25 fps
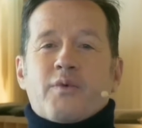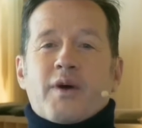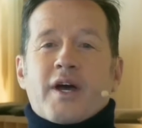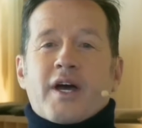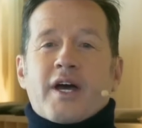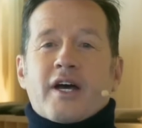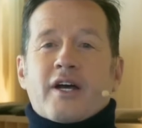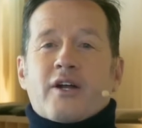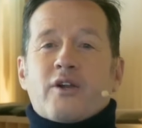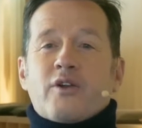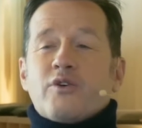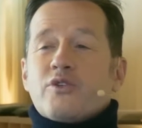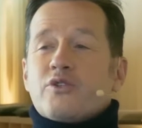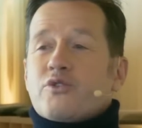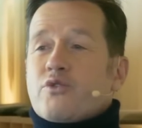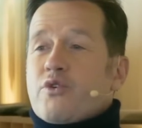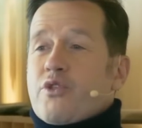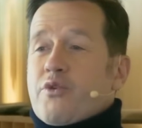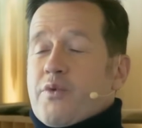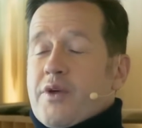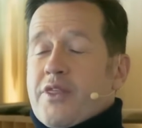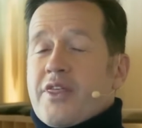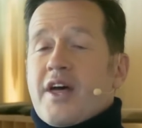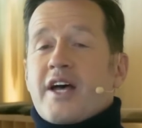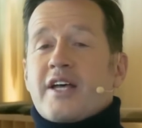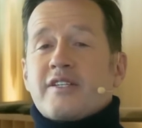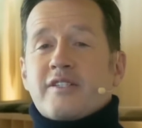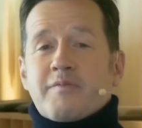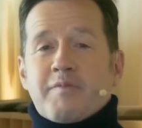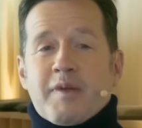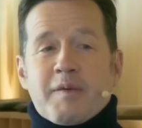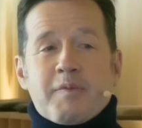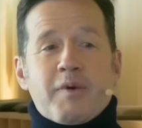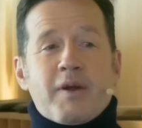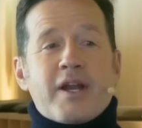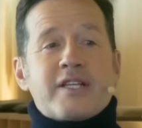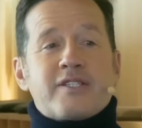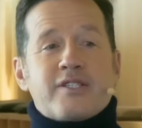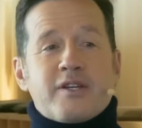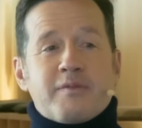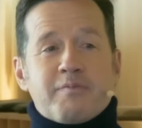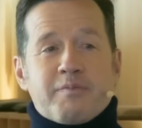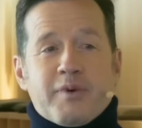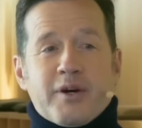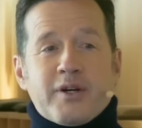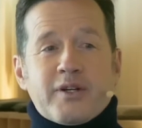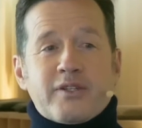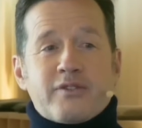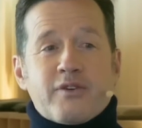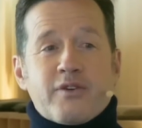You were close to 3,000 people at some
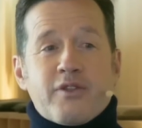point.